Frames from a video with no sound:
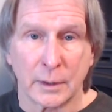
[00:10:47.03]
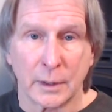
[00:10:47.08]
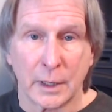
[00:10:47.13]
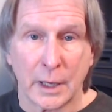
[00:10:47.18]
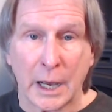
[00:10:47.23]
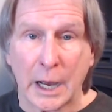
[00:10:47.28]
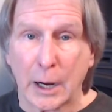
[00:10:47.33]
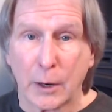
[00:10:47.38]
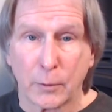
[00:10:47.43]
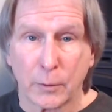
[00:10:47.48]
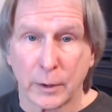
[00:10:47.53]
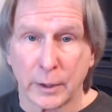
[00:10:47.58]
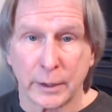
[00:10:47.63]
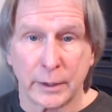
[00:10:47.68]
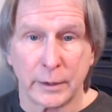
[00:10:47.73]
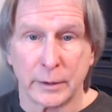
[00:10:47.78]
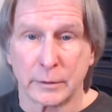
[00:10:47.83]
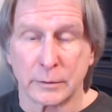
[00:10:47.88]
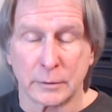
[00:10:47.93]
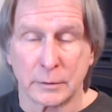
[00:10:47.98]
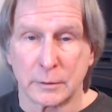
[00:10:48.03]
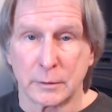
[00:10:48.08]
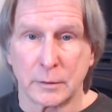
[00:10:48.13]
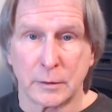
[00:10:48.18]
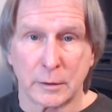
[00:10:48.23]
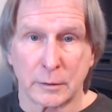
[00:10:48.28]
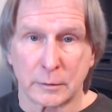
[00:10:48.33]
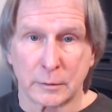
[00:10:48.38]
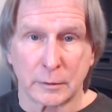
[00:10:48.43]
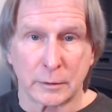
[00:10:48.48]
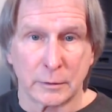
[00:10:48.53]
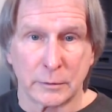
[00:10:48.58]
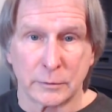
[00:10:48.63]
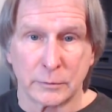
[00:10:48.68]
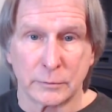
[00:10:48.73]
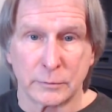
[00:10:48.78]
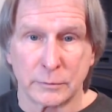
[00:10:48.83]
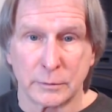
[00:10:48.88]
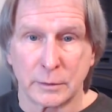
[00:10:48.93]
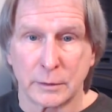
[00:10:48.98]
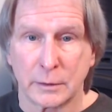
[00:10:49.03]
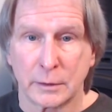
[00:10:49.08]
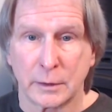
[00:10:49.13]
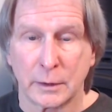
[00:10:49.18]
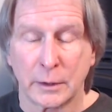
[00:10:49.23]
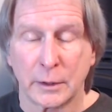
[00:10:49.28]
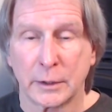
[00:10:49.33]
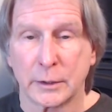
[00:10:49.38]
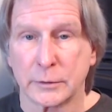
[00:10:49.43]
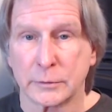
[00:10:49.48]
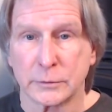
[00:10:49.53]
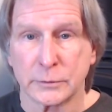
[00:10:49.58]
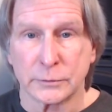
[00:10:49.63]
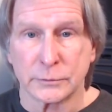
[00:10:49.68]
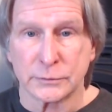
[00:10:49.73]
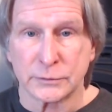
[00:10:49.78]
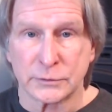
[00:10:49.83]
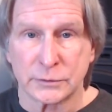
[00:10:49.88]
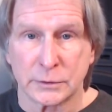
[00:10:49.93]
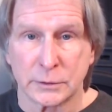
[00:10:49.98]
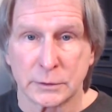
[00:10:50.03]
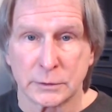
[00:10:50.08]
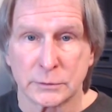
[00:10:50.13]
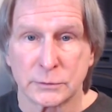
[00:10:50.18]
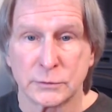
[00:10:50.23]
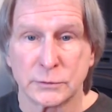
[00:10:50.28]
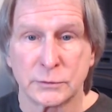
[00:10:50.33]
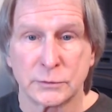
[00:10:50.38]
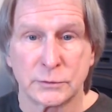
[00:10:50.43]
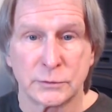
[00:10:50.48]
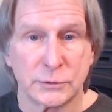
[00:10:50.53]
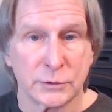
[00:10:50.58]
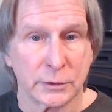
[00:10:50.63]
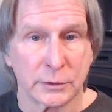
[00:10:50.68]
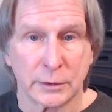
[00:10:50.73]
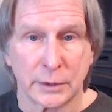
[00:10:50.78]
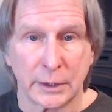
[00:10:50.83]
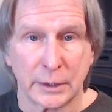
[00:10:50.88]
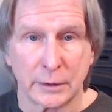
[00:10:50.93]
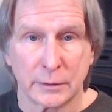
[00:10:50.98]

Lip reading: our hero on our own hero's journey.